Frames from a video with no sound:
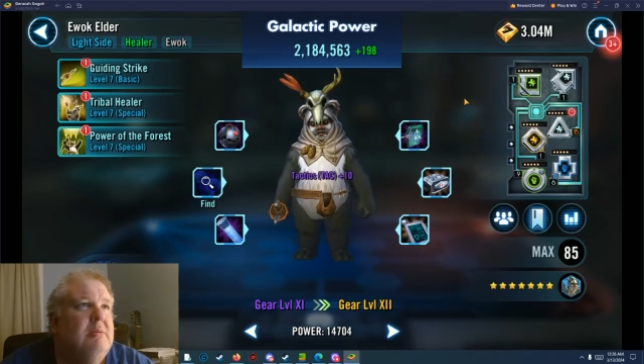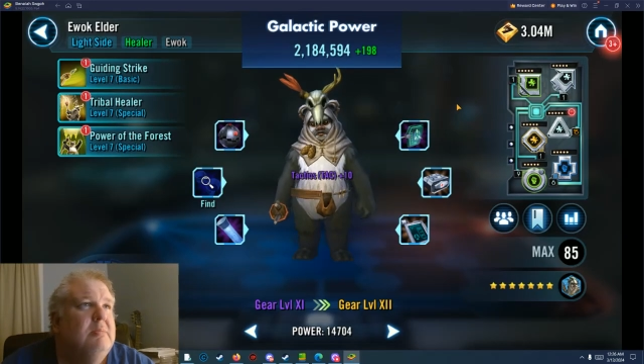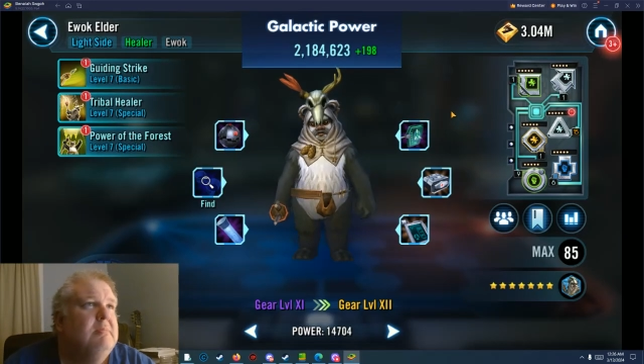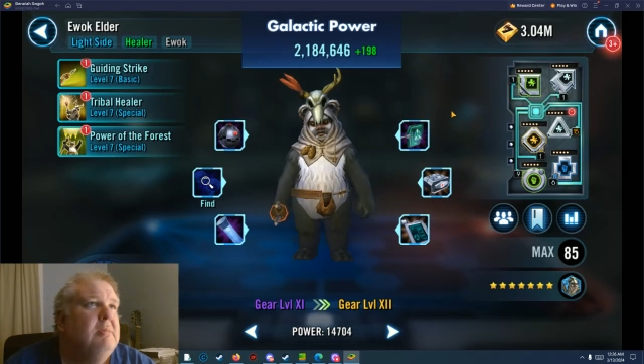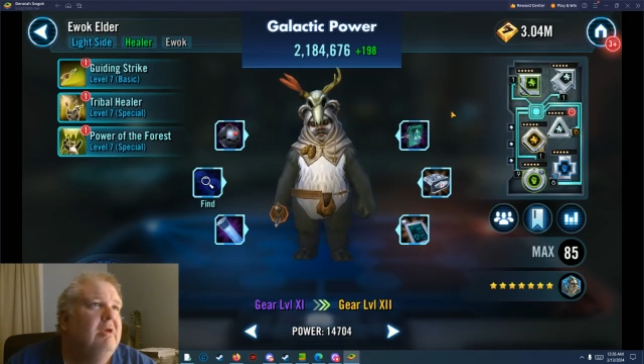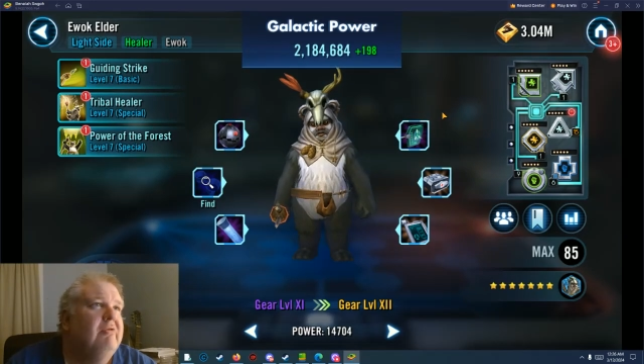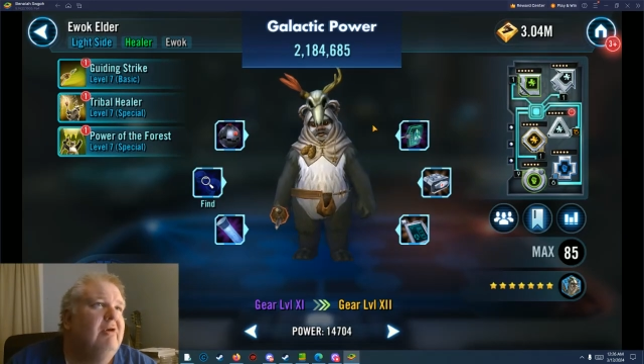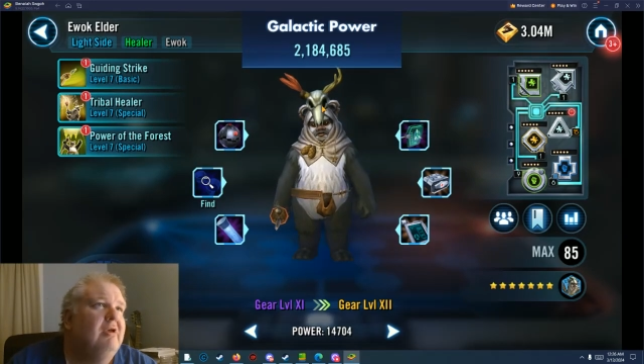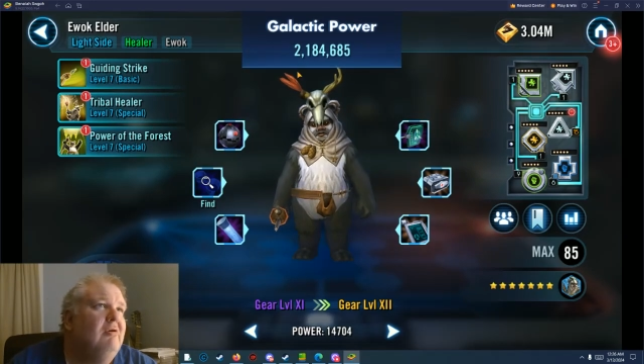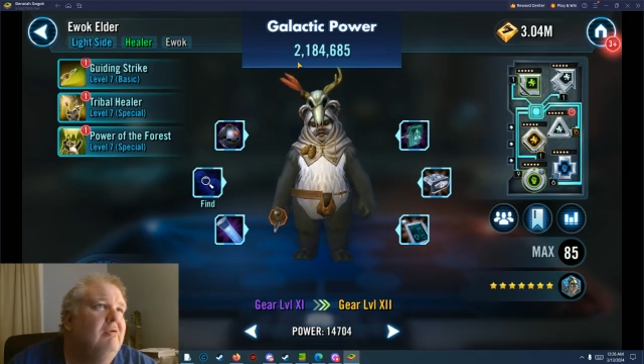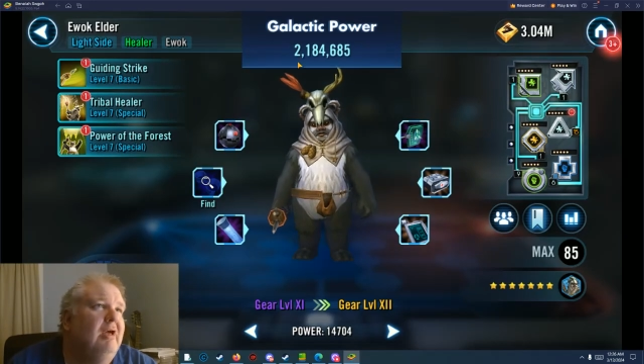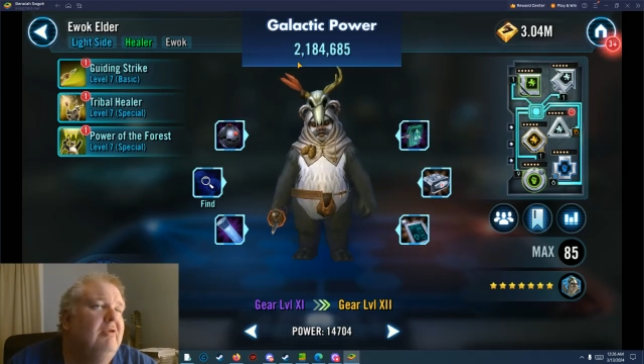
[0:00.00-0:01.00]
Because I
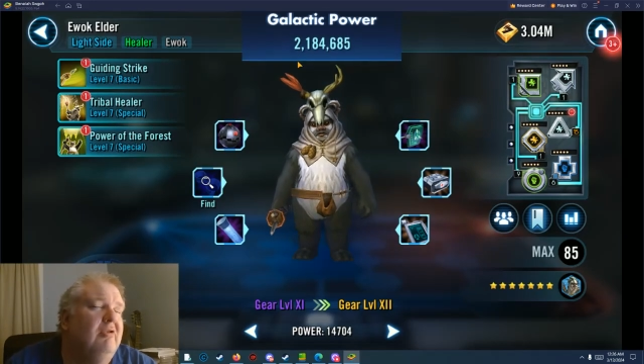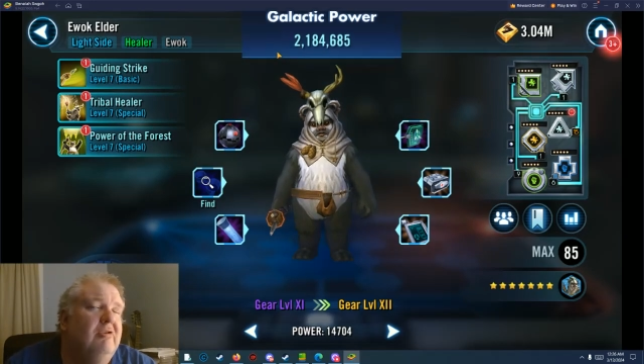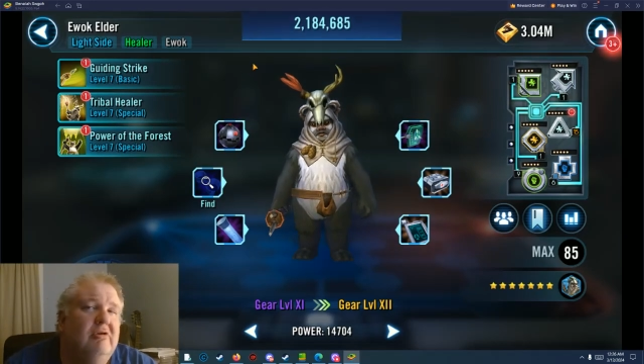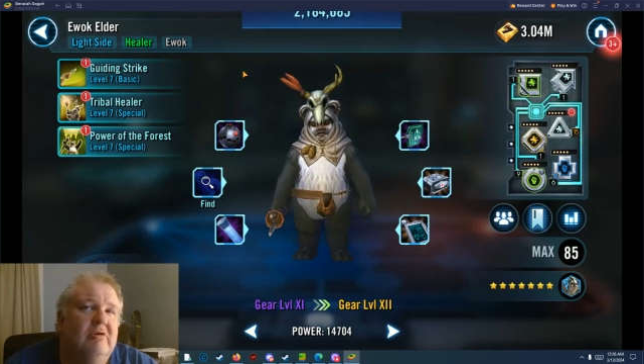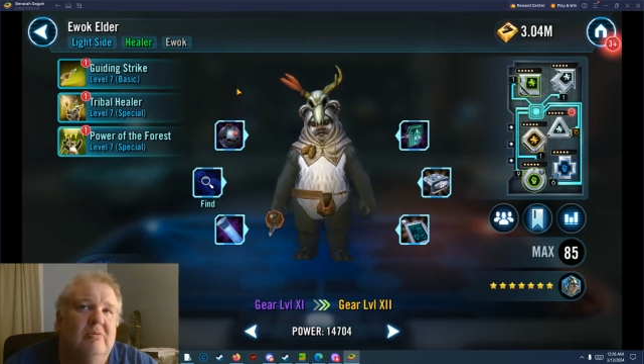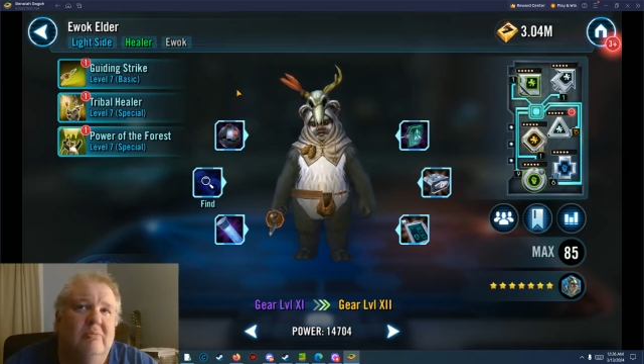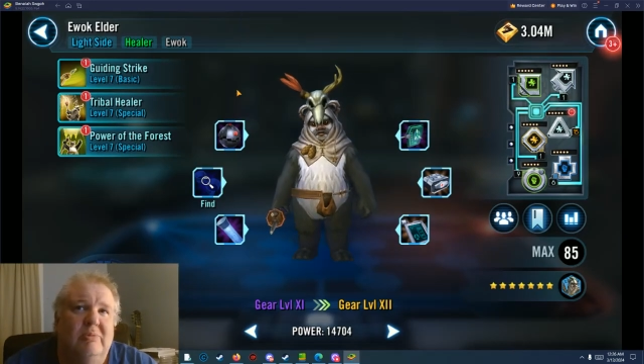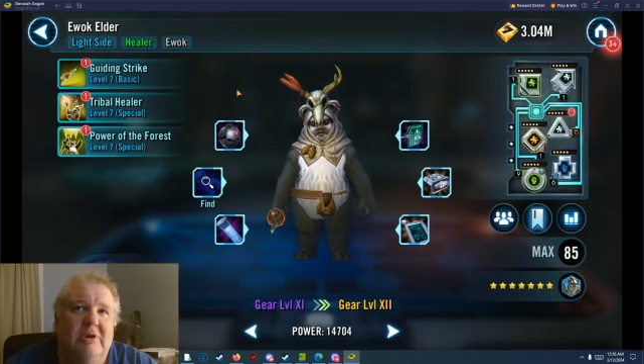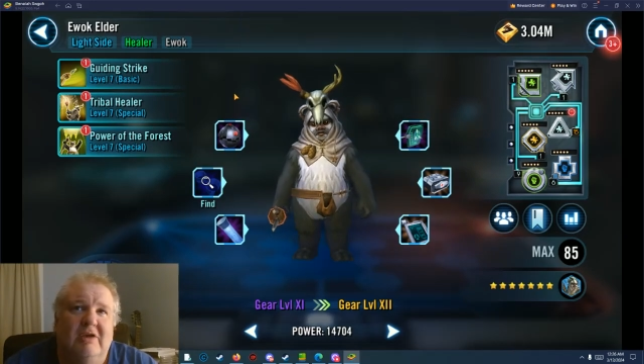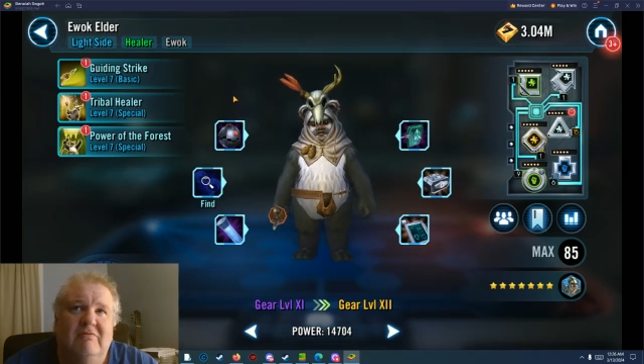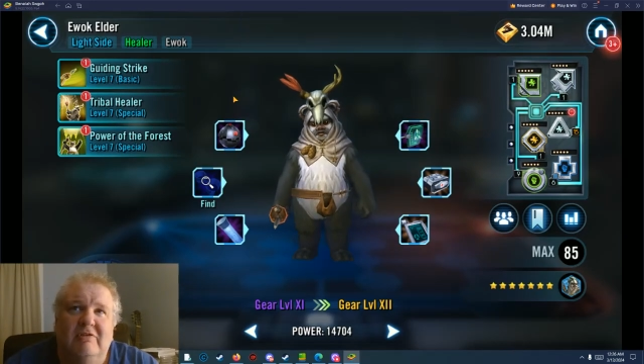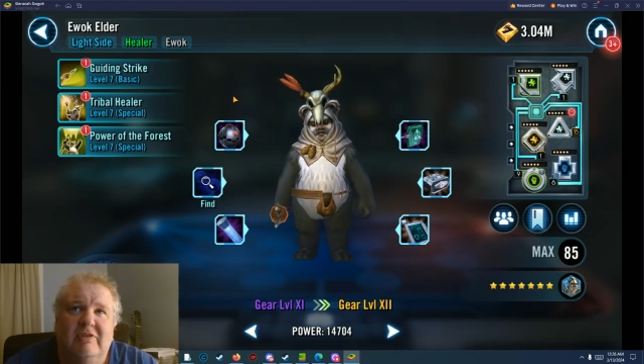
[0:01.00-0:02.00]
don't like to do what
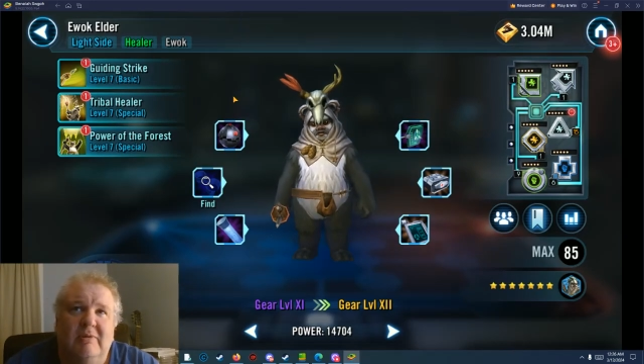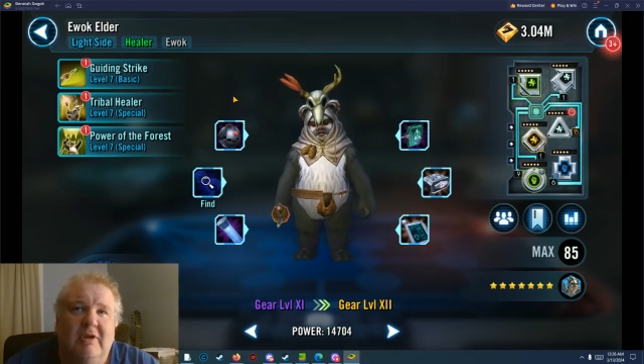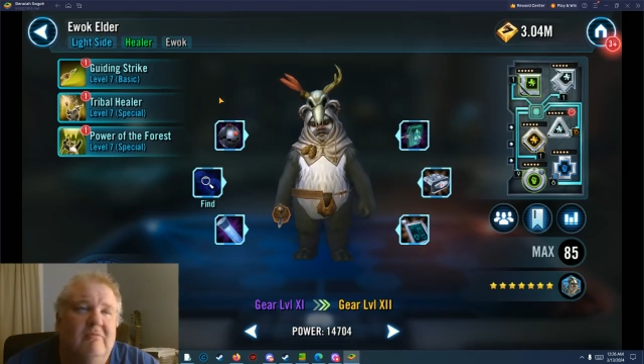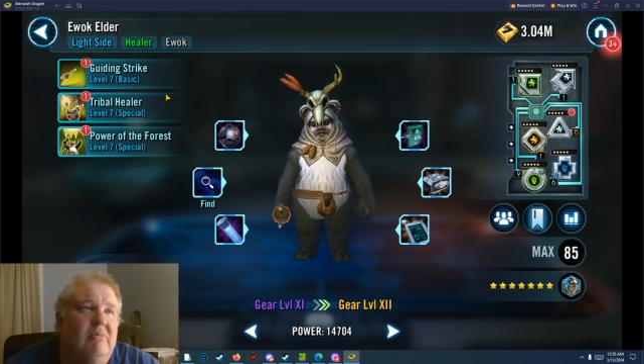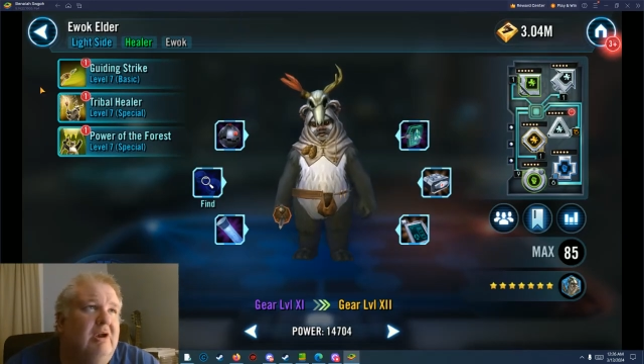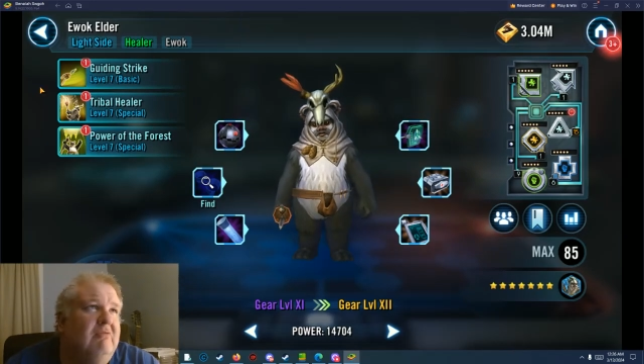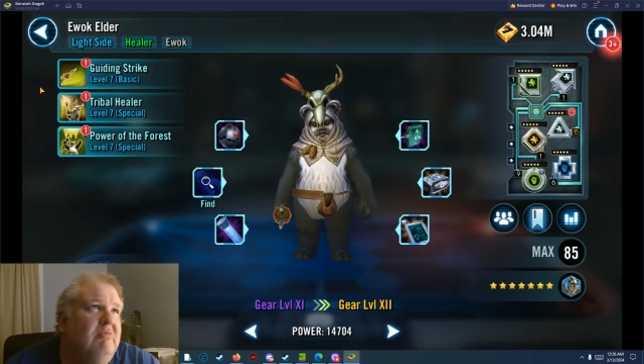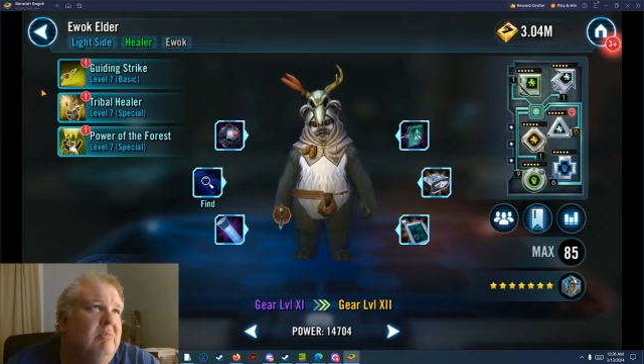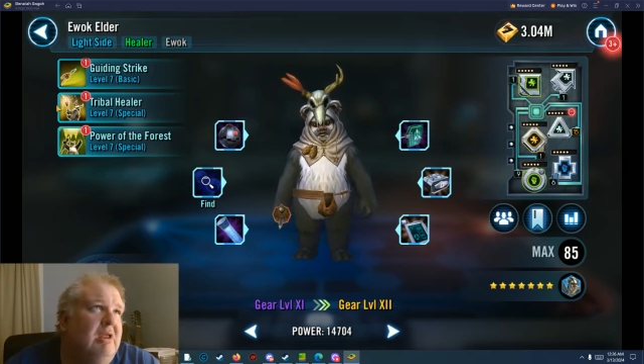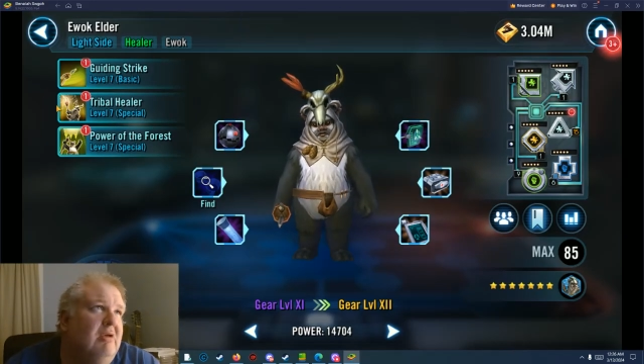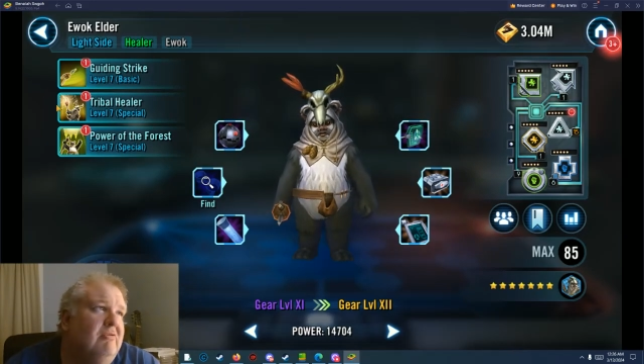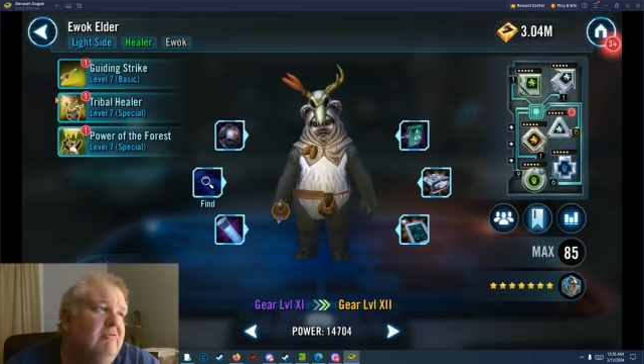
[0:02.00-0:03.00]

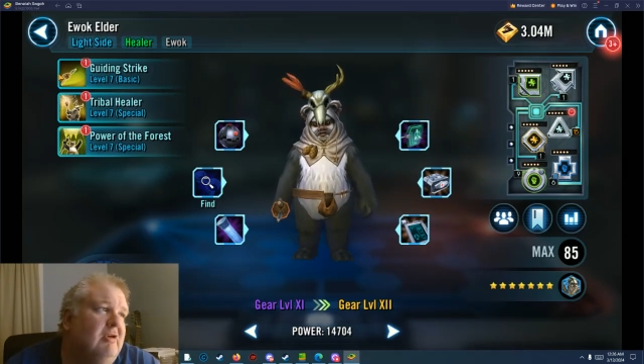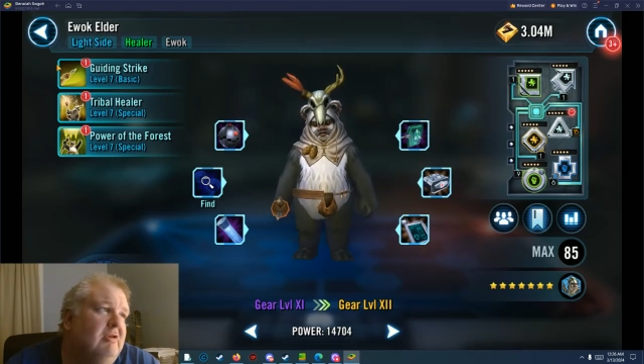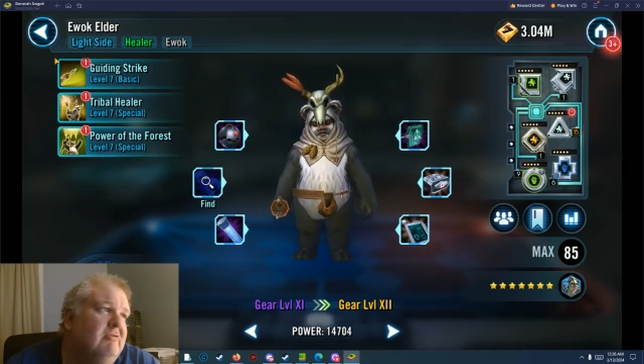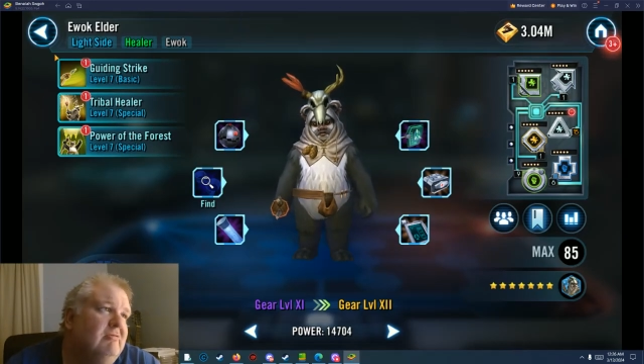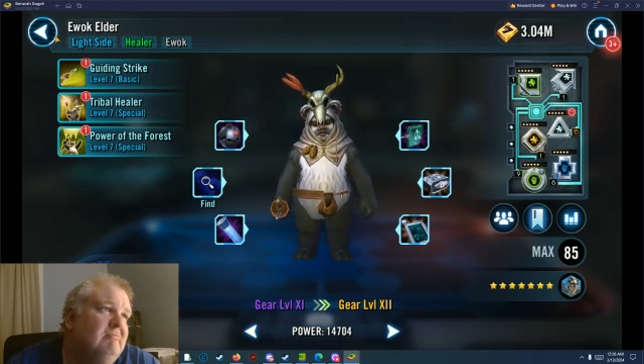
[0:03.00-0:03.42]
everybody else does.